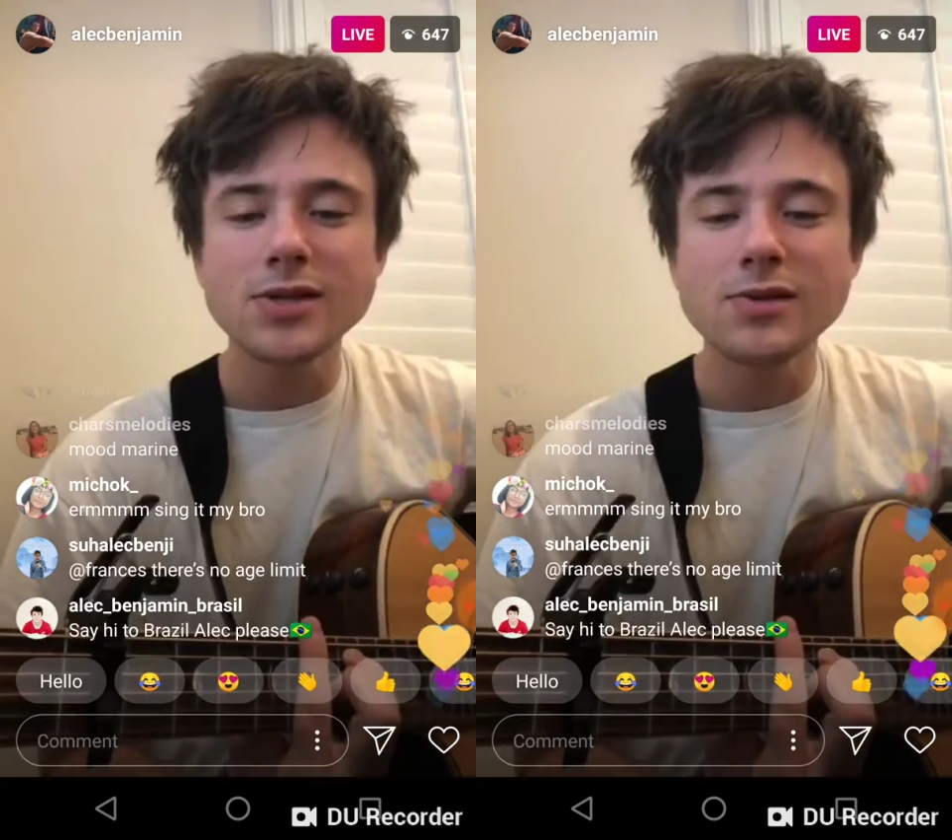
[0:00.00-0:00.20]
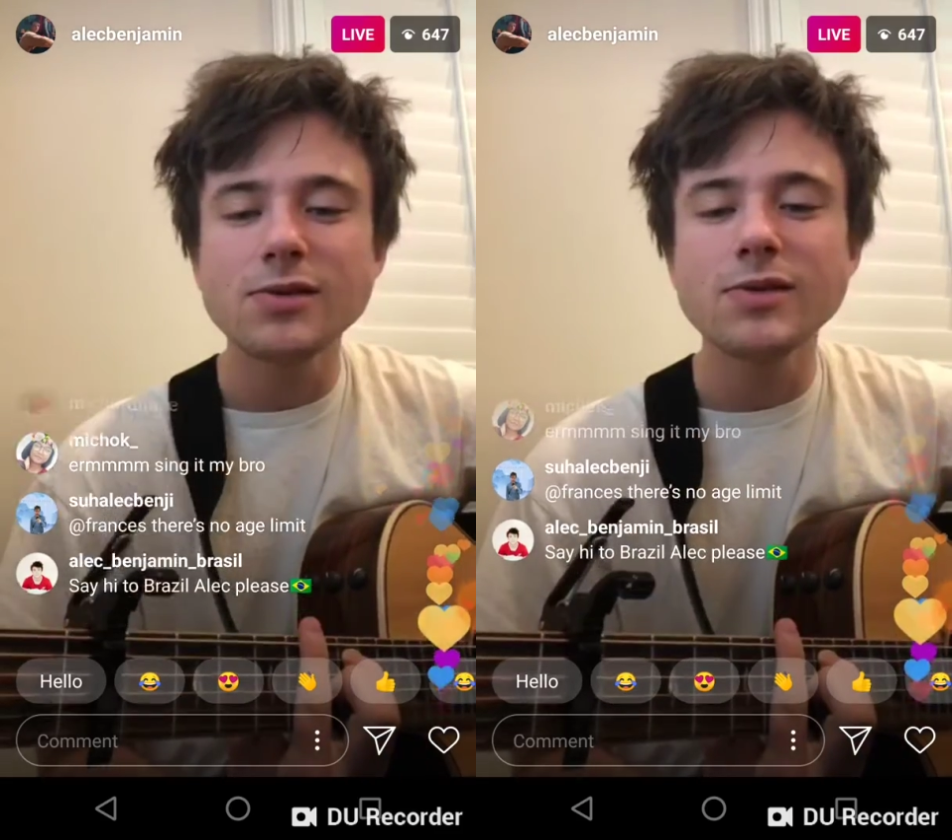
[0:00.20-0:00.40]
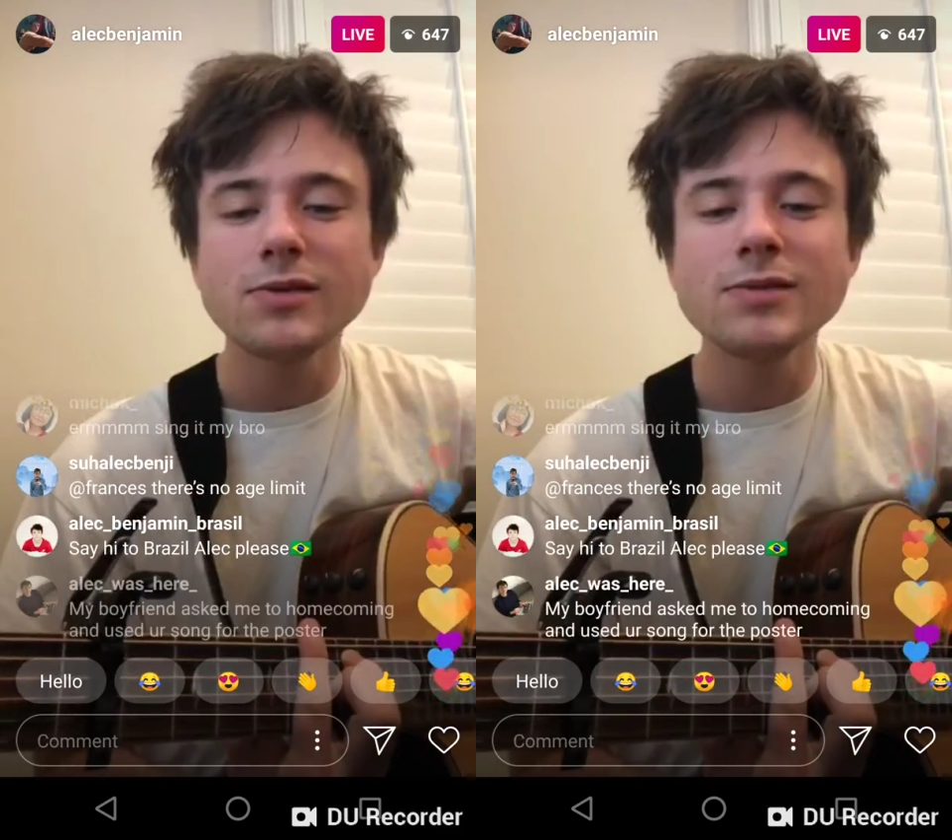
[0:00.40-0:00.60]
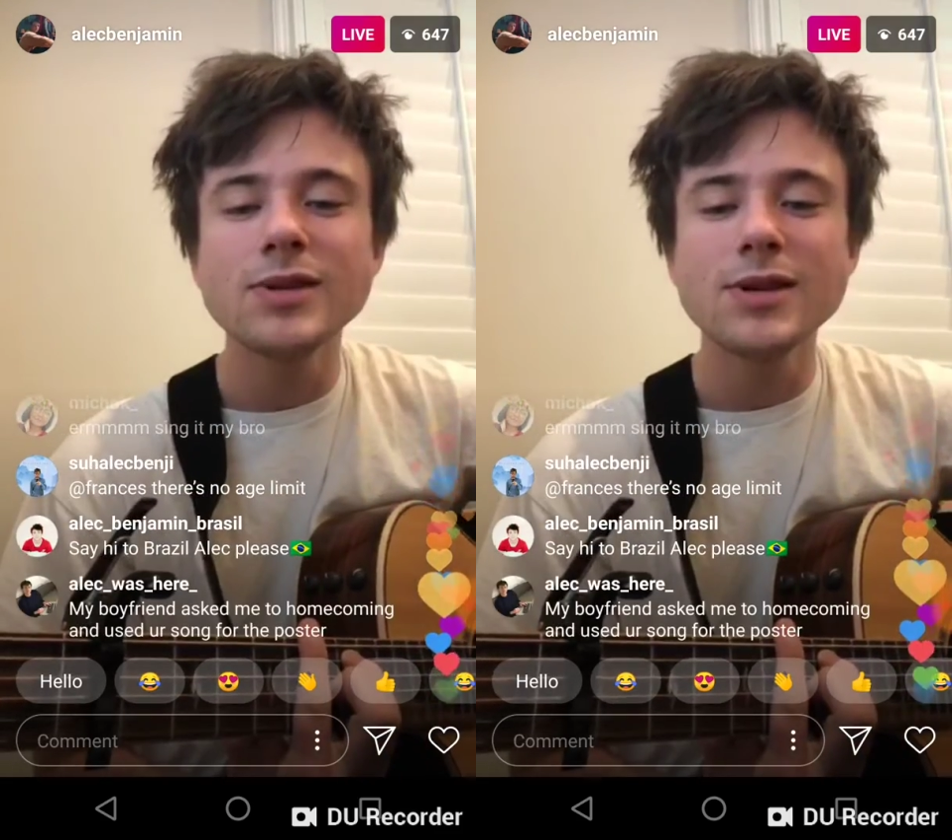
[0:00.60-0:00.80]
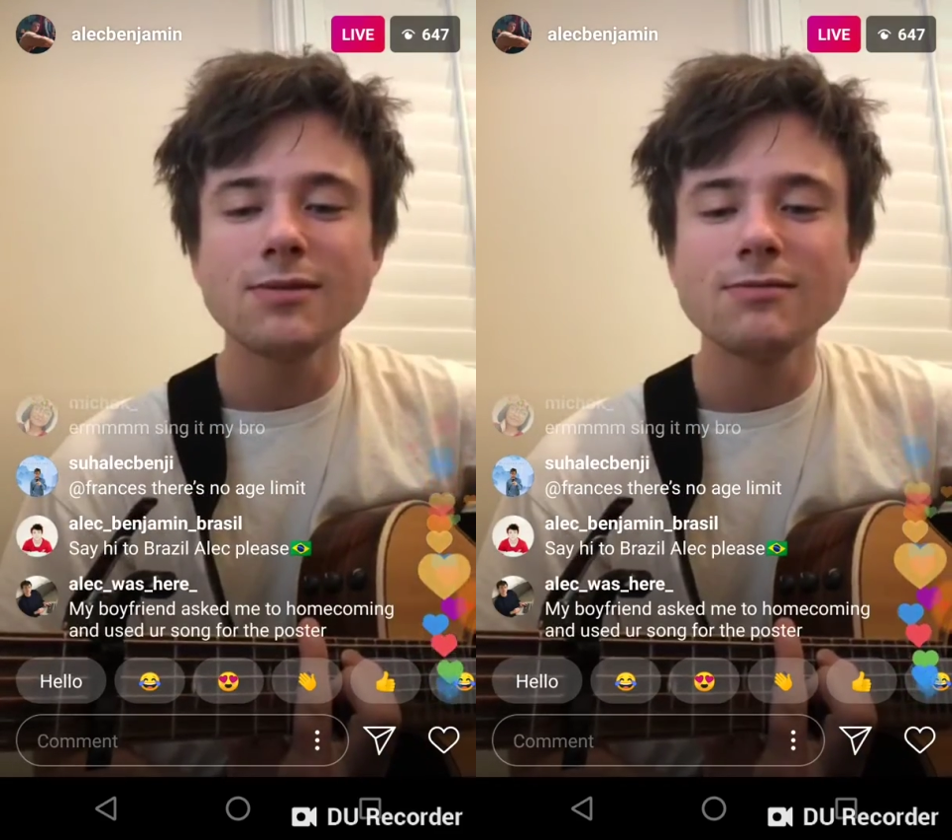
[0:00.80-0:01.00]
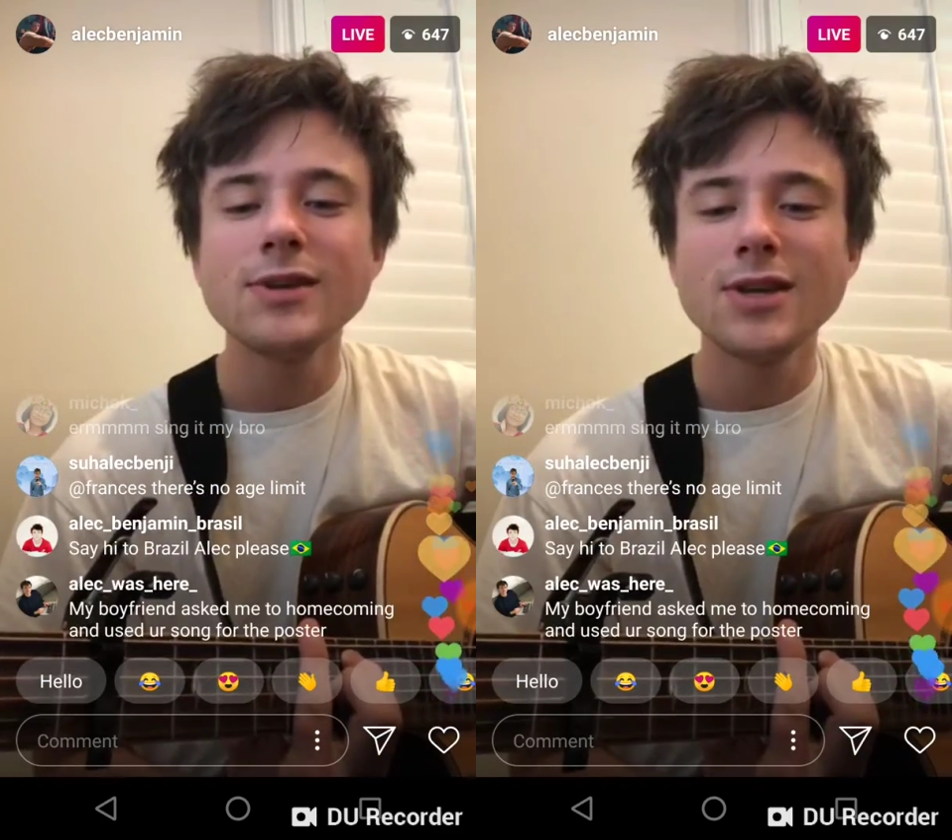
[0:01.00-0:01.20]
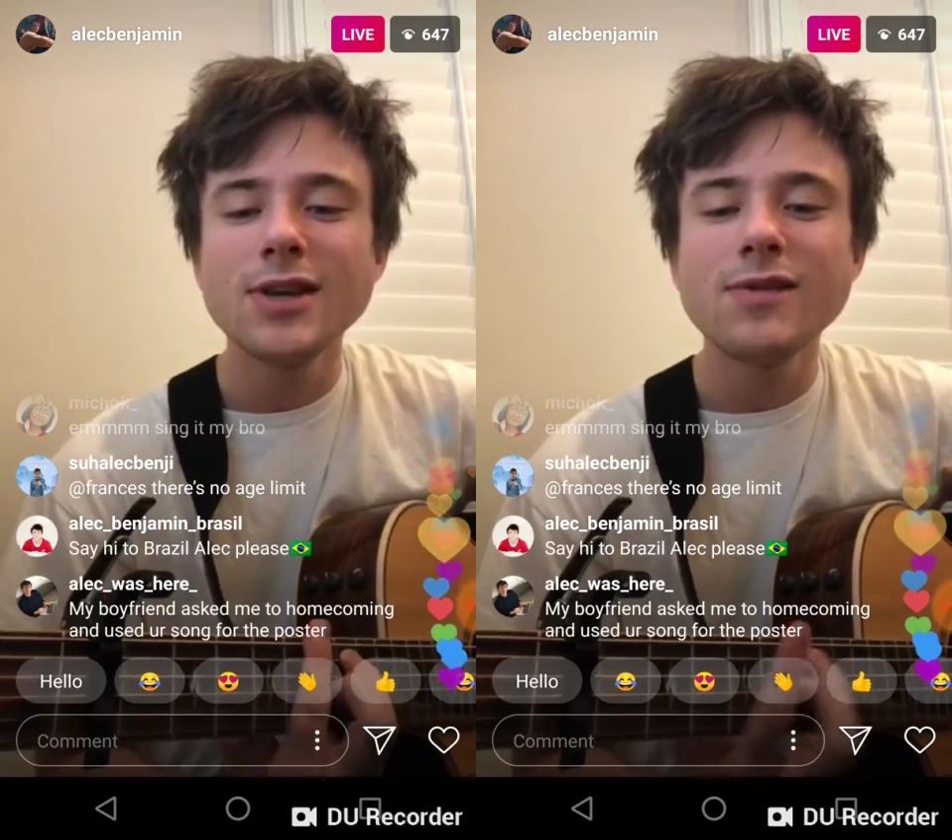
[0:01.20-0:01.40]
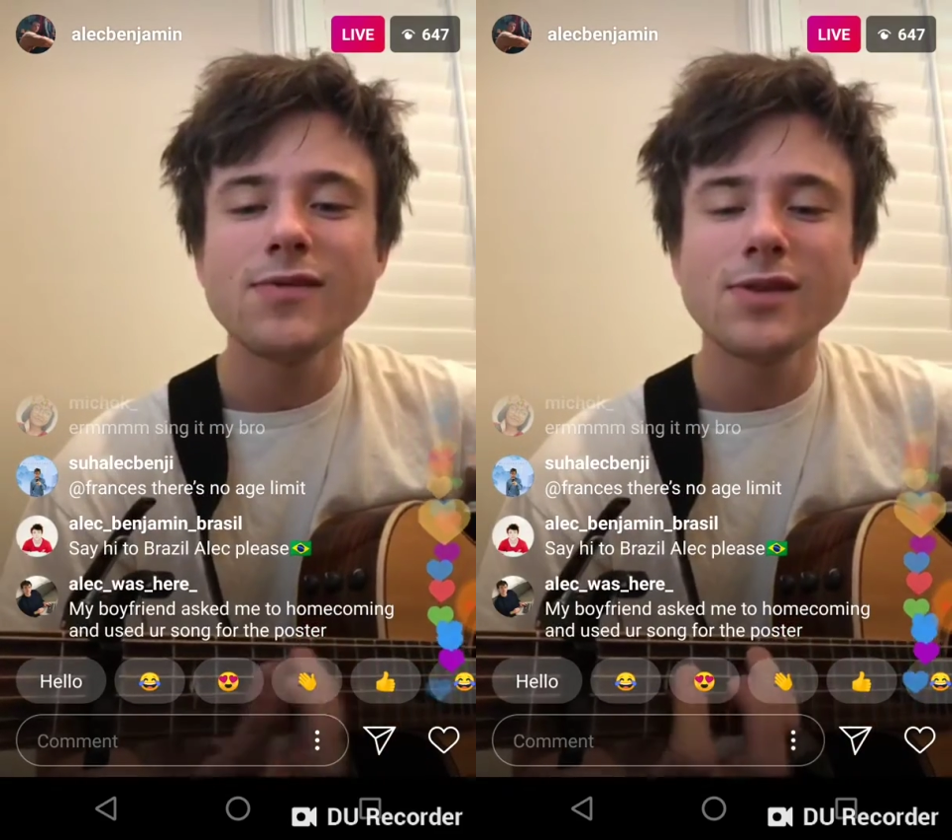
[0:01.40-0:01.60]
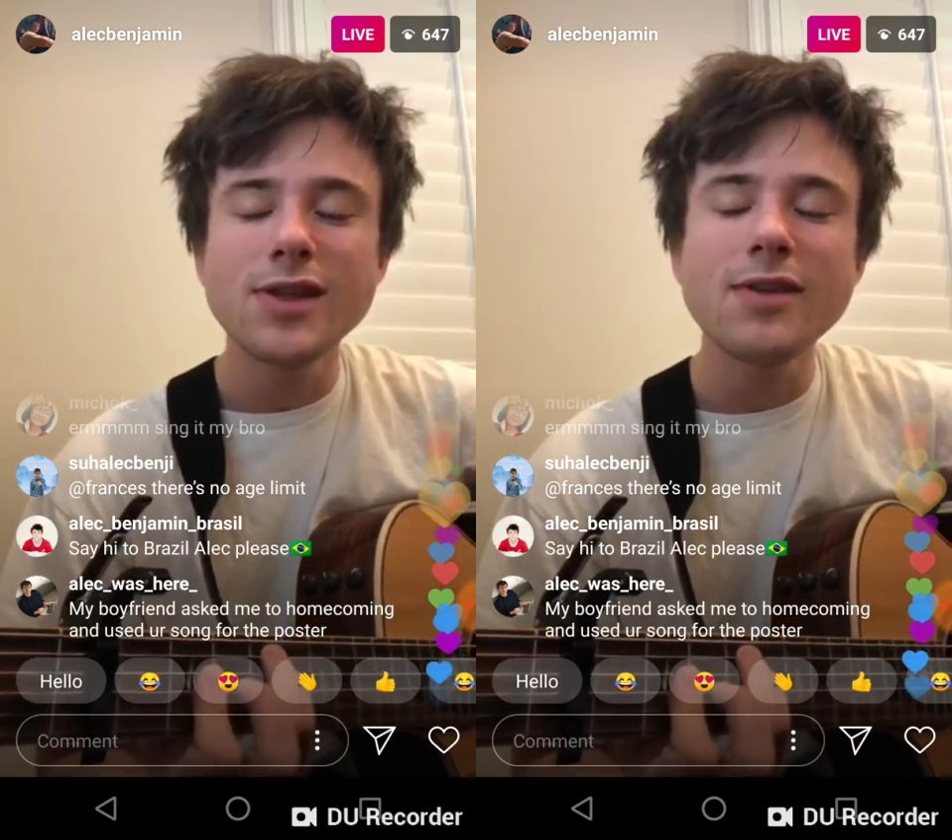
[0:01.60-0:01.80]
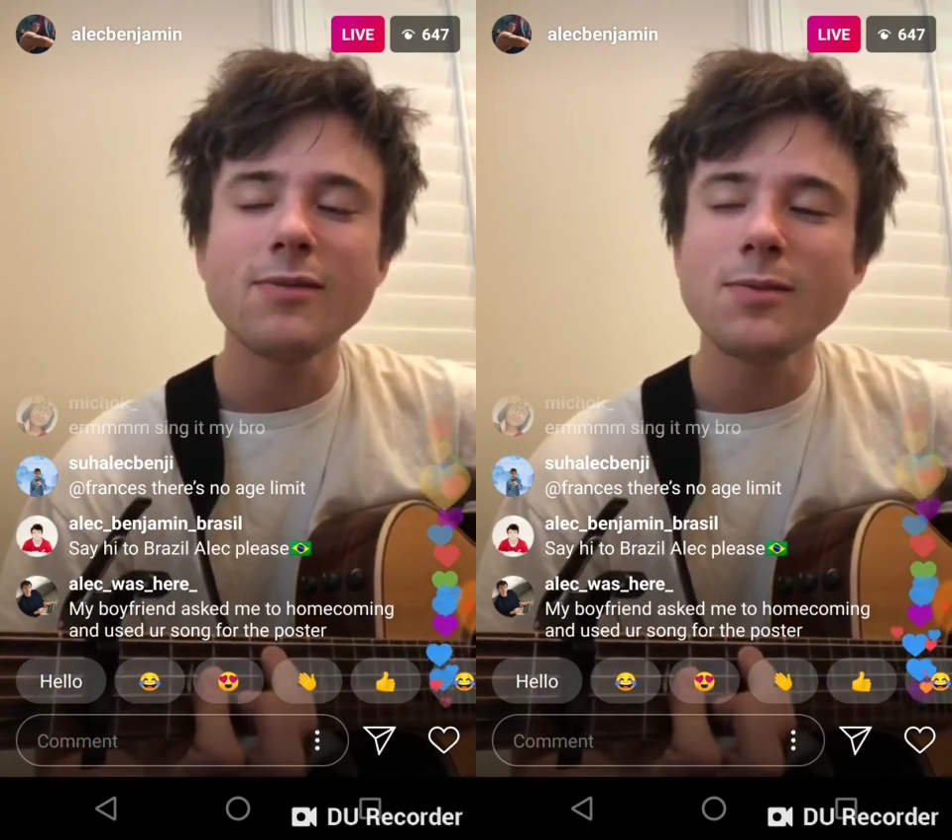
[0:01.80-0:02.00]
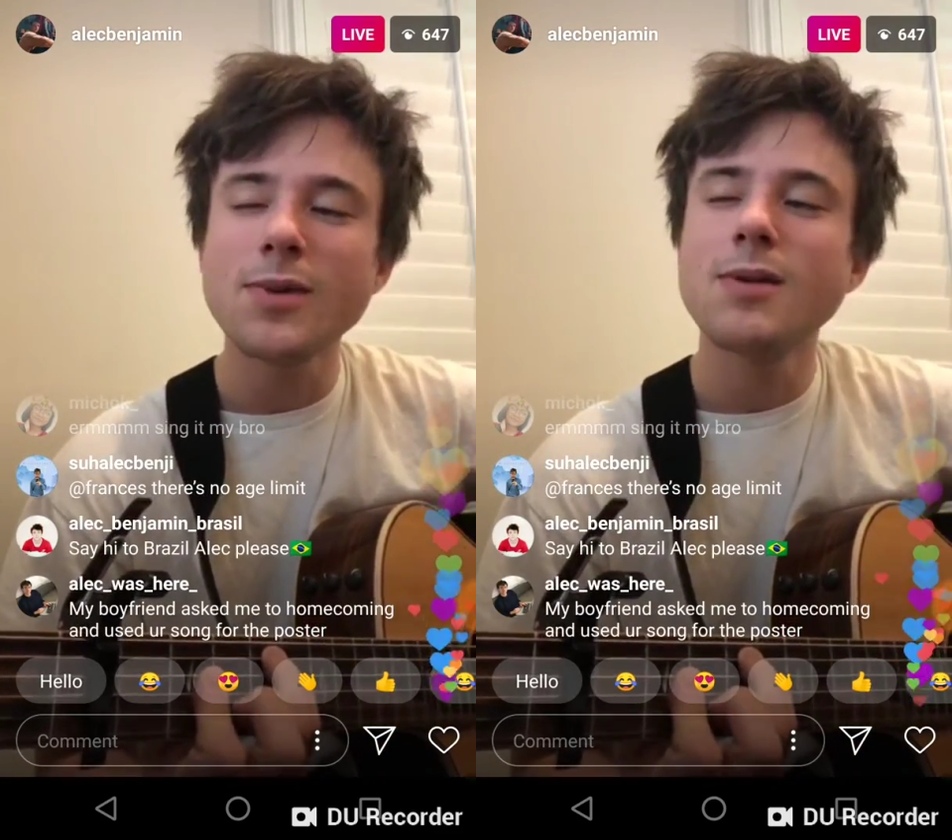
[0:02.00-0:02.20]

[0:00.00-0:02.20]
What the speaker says: be so lonely. If you're leaving,